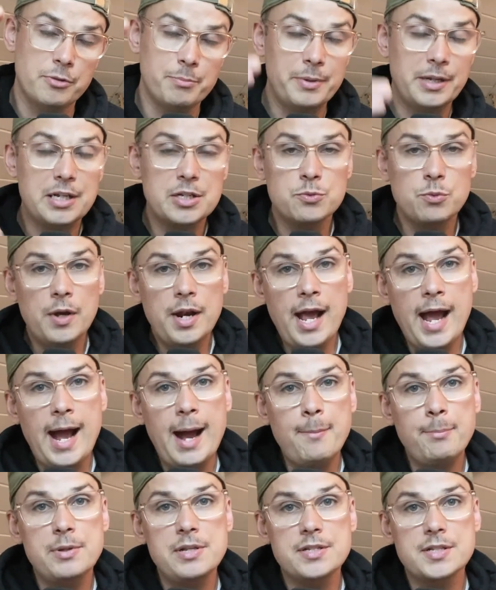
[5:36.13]
Because what
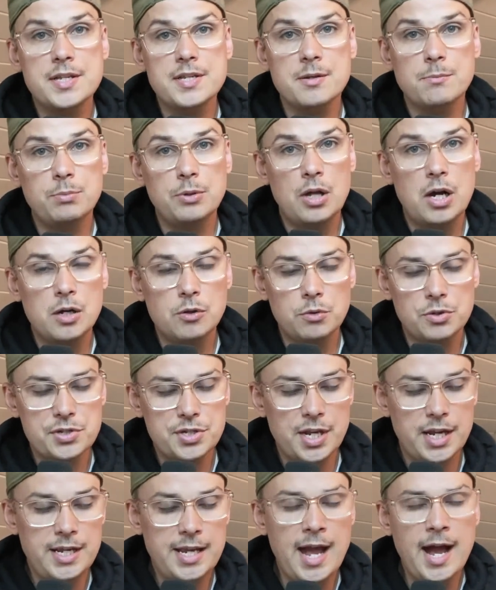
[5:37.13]
happens is a blog will
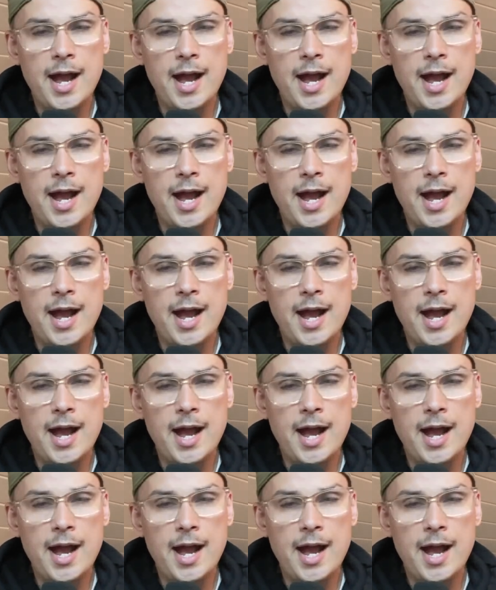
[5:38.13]
say, yeah,